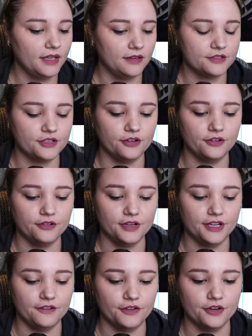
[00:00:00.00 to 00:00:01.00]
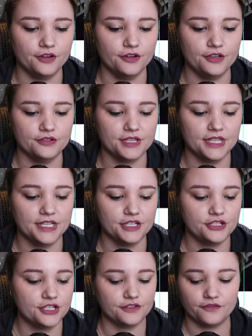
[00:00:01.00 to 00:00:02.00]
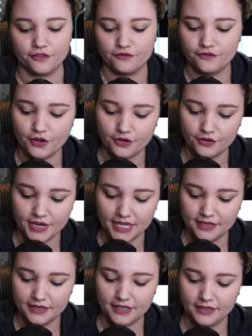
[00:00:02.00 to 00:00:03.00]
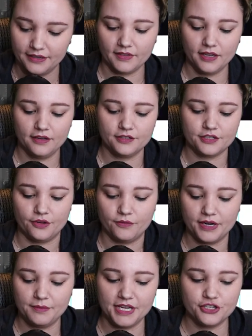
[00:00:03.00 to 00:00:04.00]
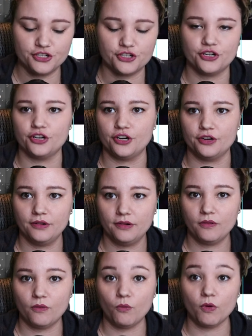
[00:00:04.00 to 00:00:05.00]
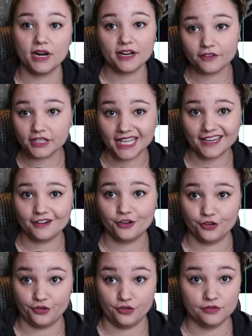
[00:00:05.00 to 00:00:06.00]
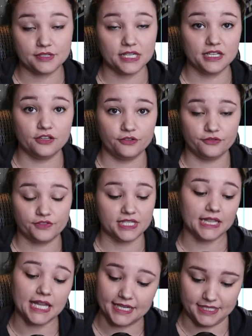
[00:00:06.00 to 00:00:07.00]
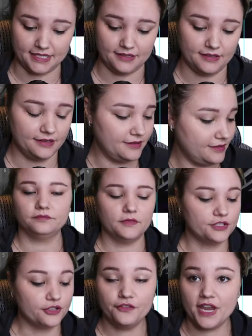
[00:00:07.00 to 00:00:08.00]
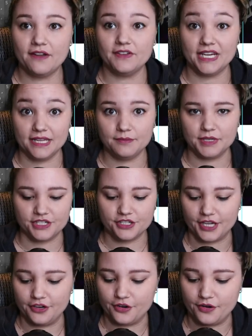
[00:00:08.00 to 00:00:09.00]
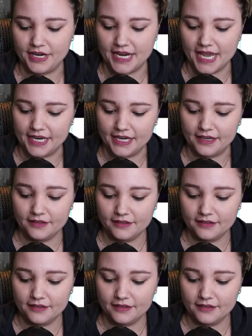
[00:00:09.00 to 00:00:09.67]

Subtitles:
So if you're using this just for photo editing, so you want to make sure whatever layer you're using, you've selected. So if you have an image that you're going to edit,